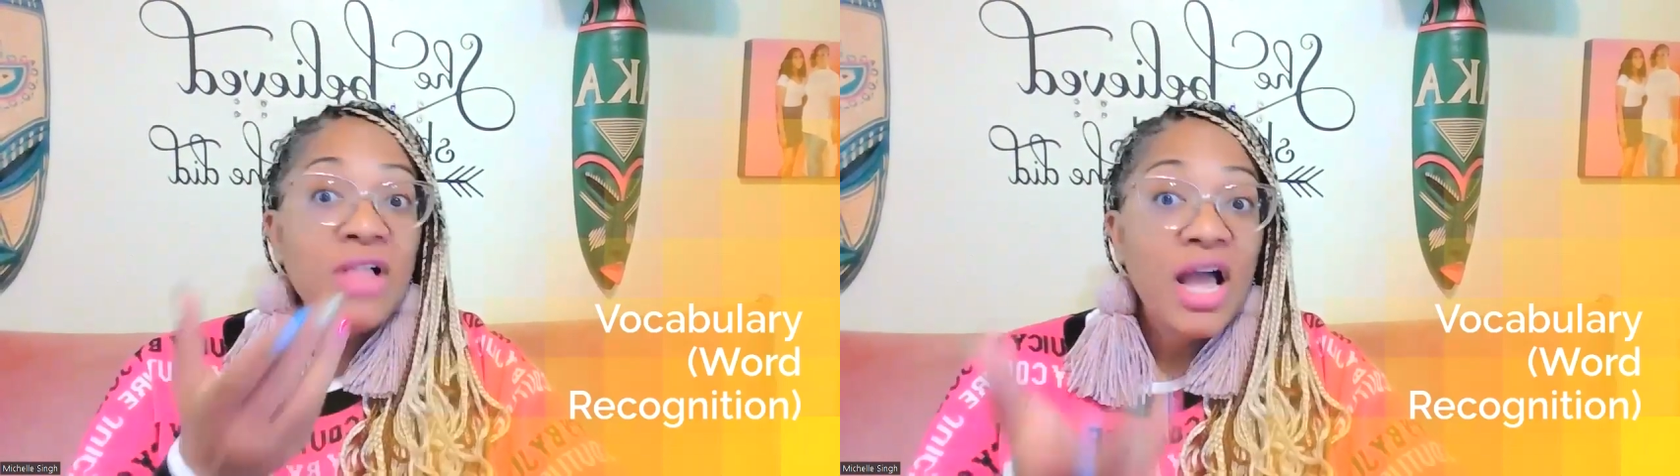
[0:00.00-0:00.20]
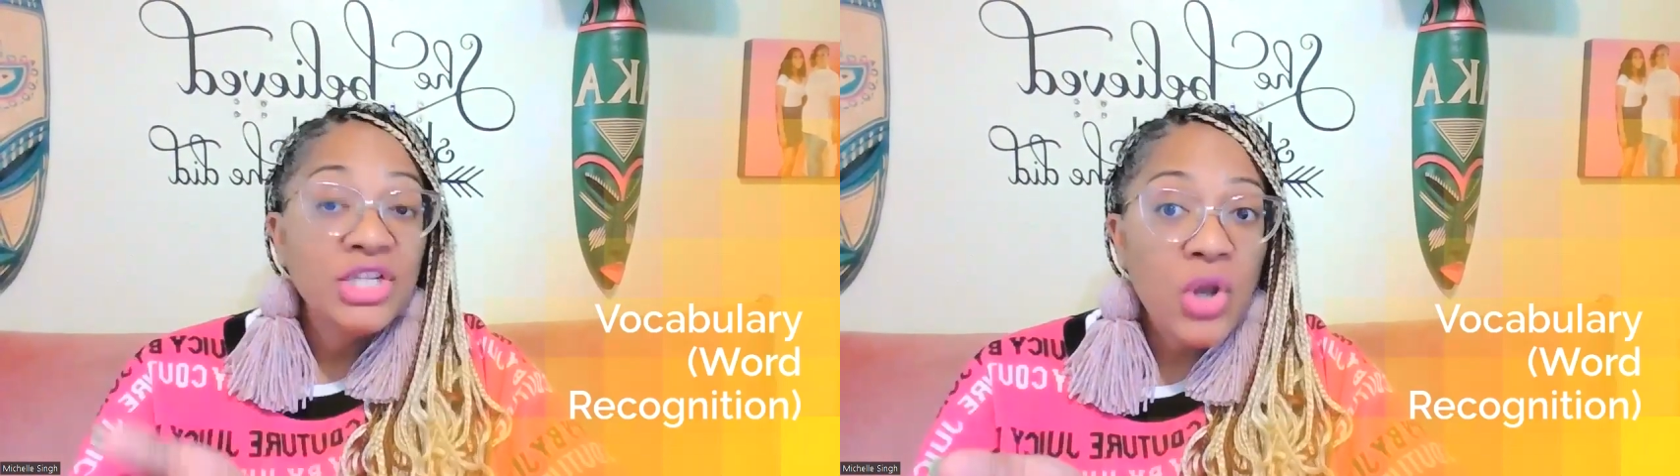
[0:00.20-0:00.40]

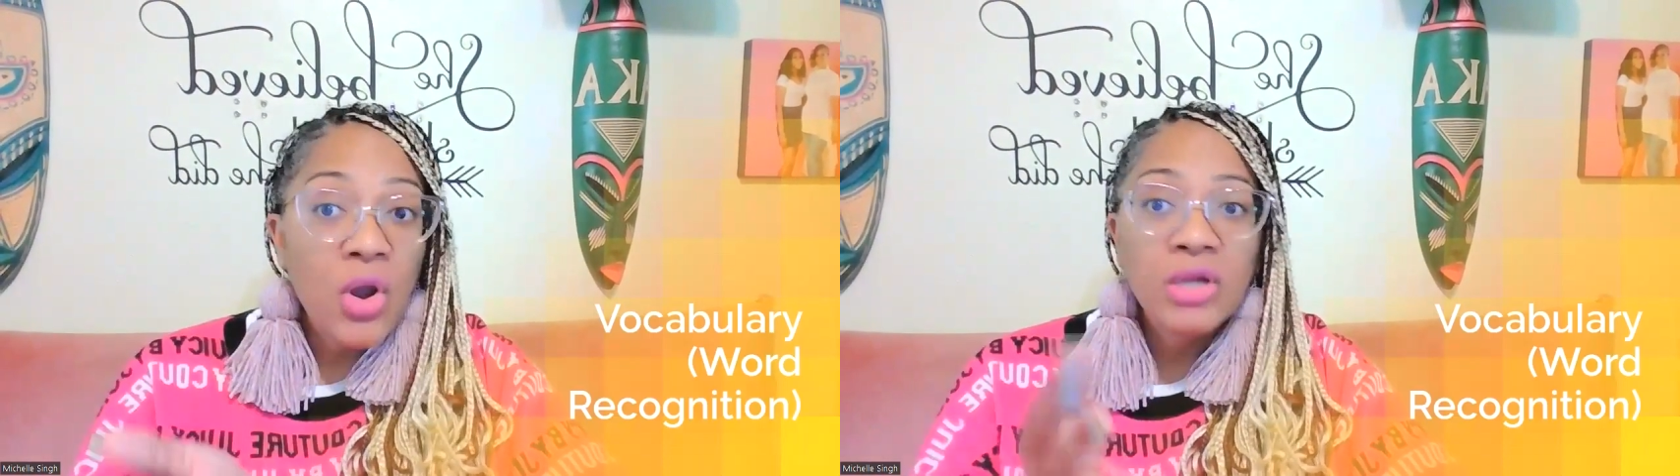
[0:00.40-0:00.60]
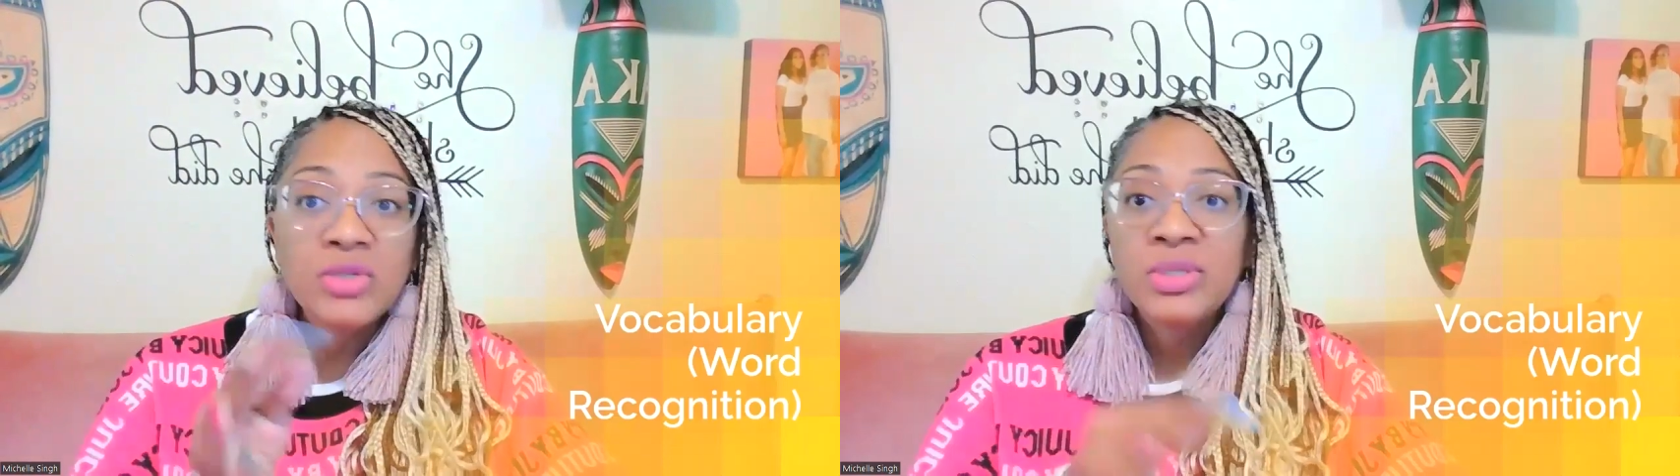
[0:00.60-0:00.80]

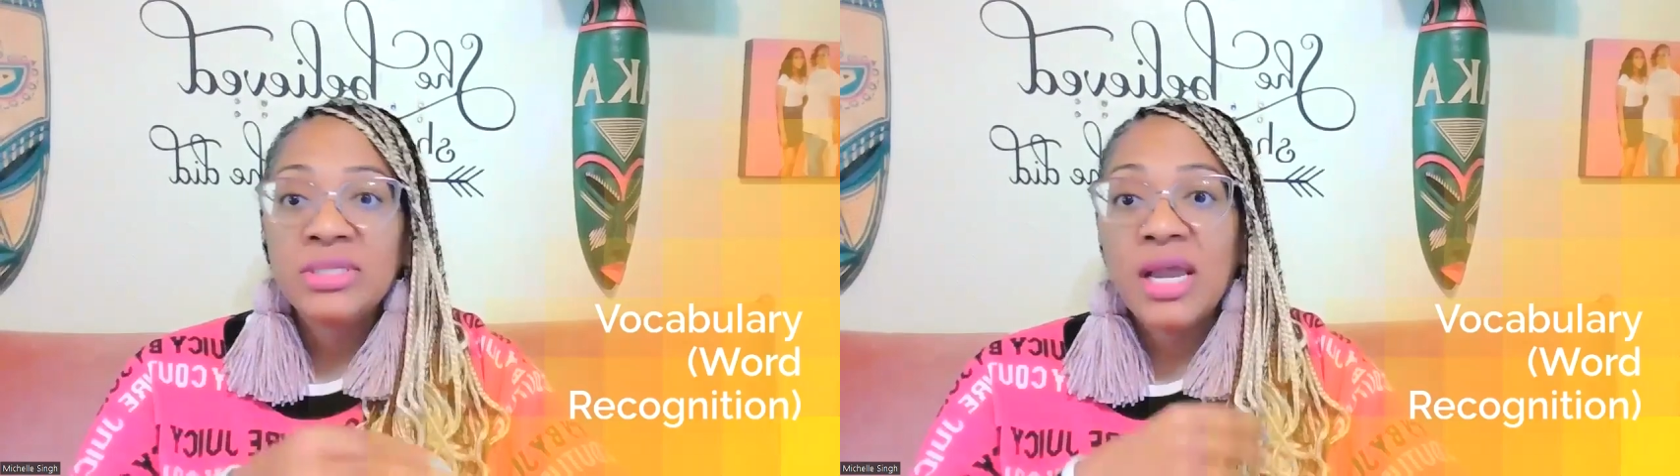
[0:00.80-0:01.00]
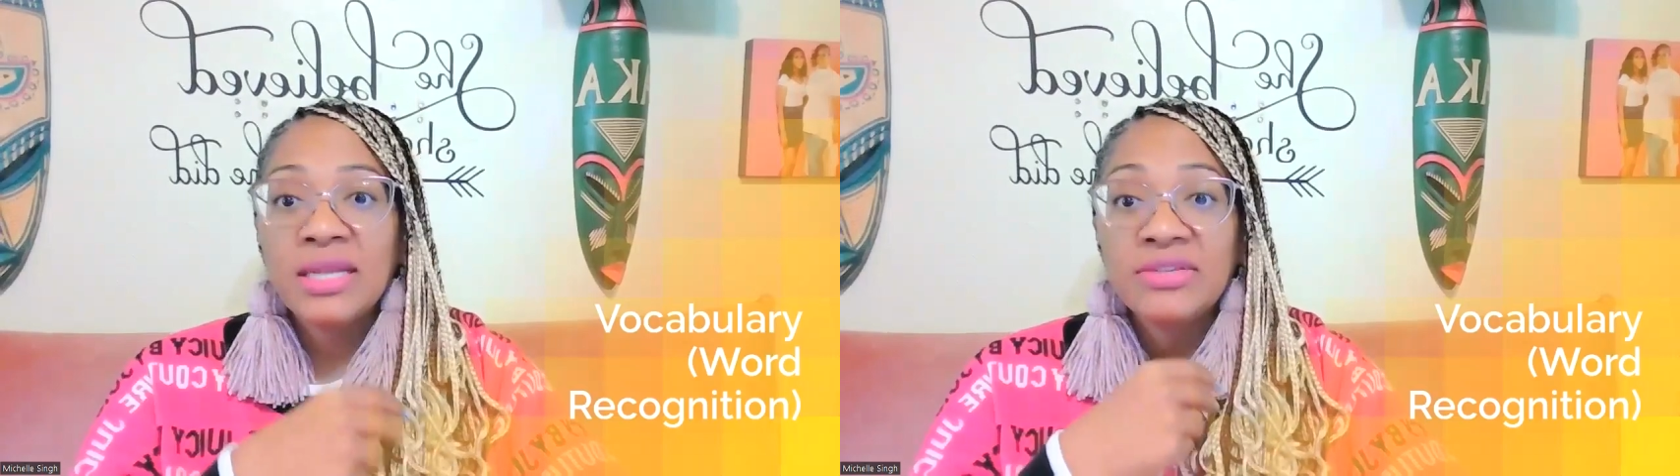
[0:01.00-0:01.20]
flashcards with
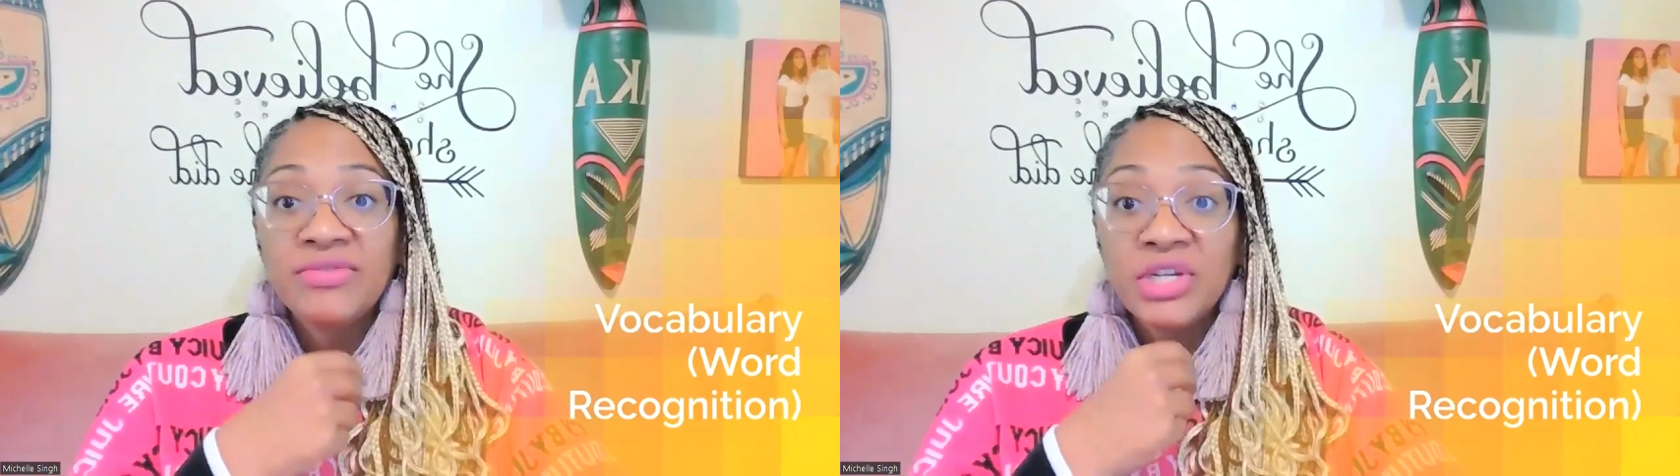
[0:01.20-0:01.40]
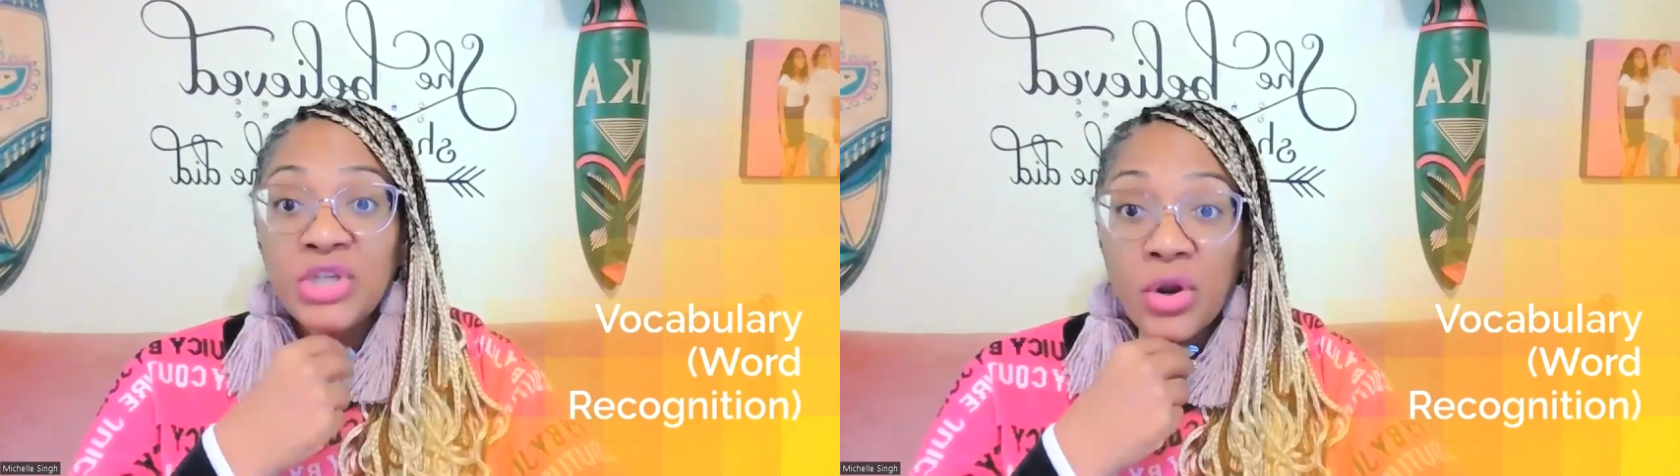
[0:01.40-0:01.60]

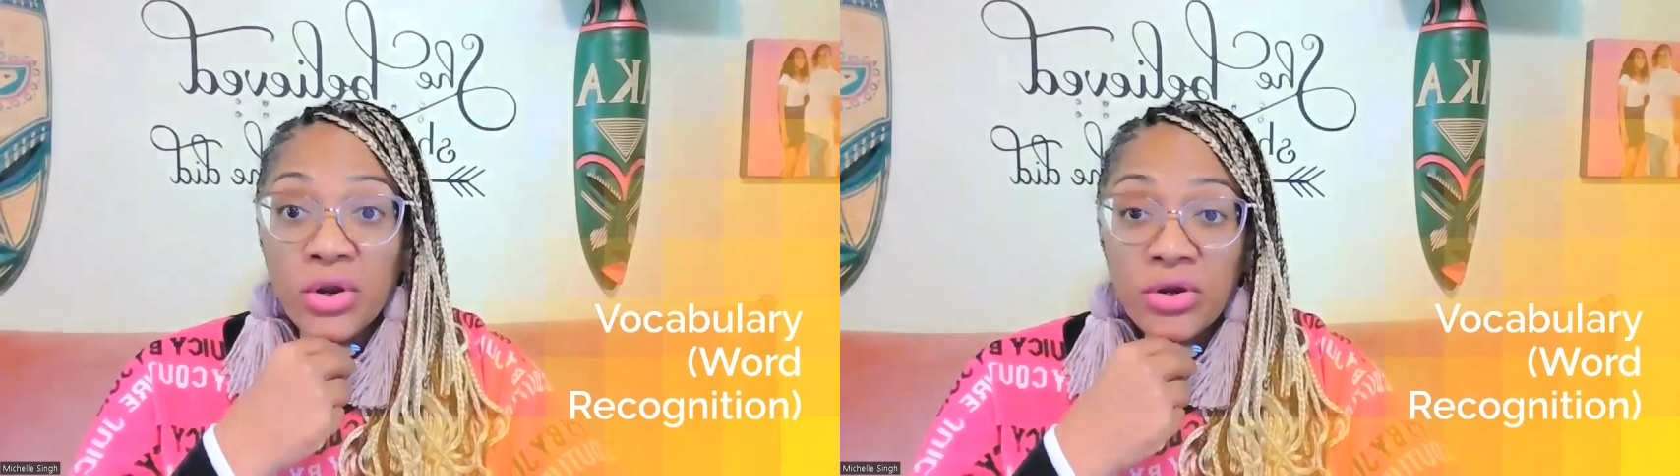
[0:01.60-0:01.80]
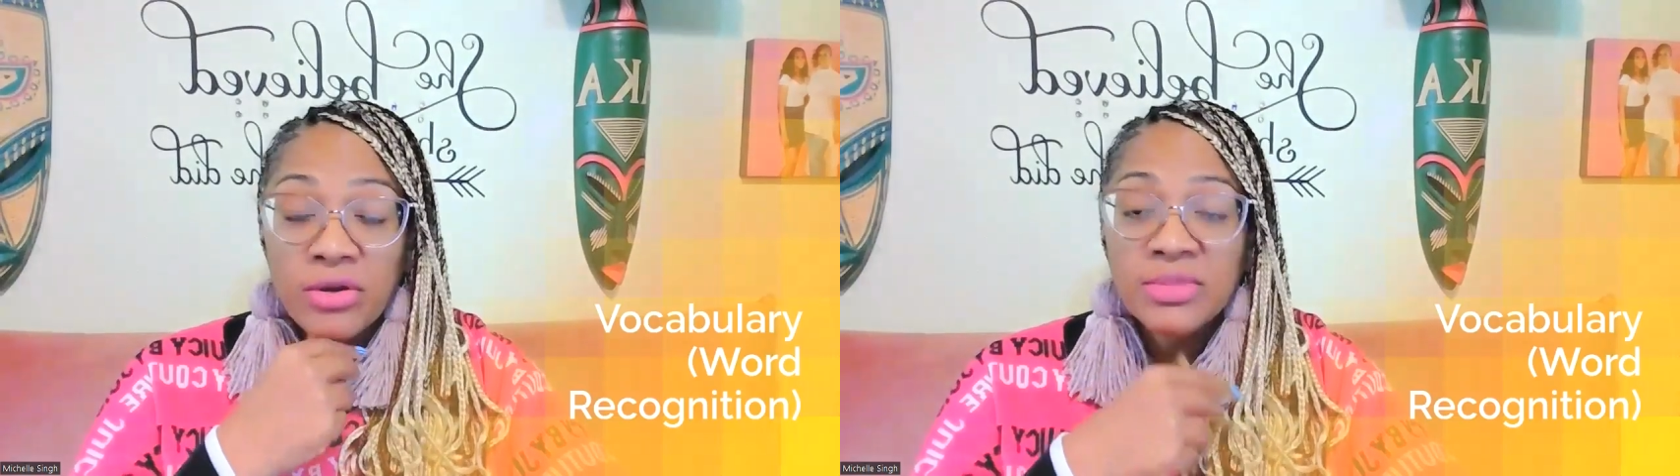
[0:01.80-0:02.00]
scientific
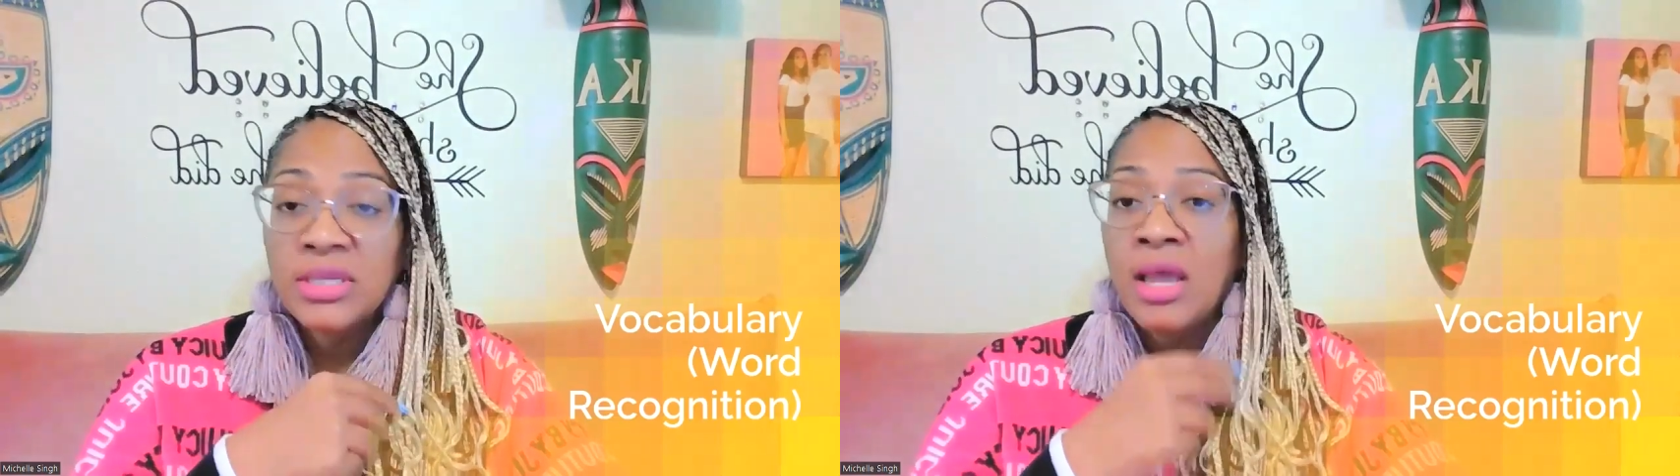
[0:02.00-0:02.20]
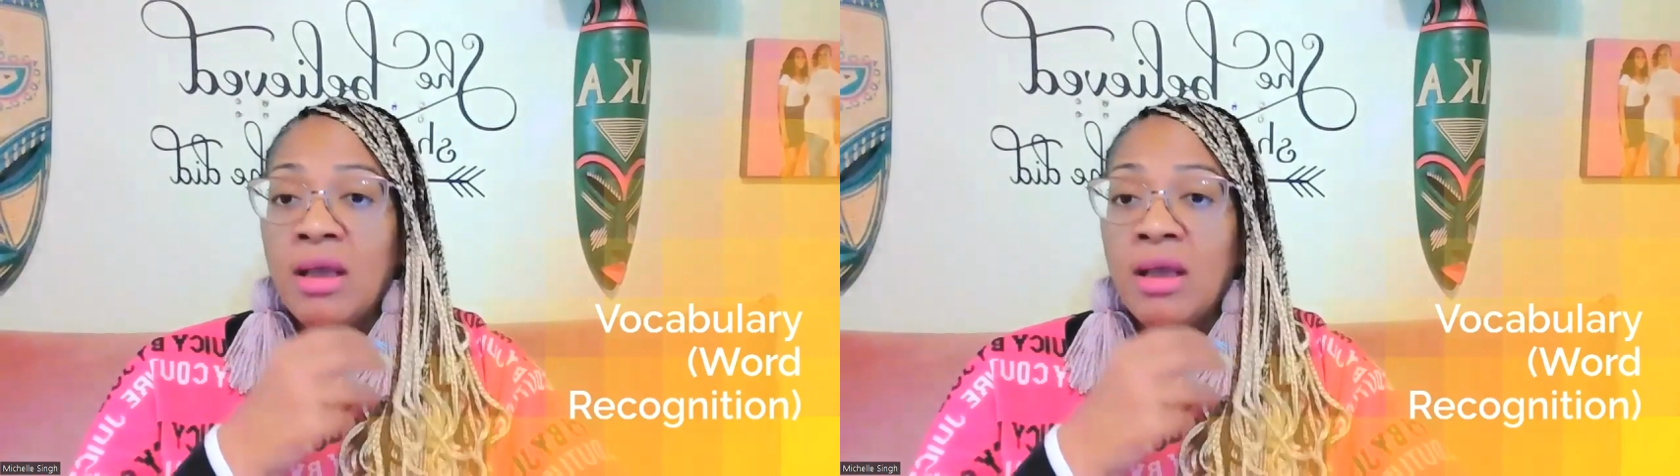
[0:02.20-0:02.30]
terms,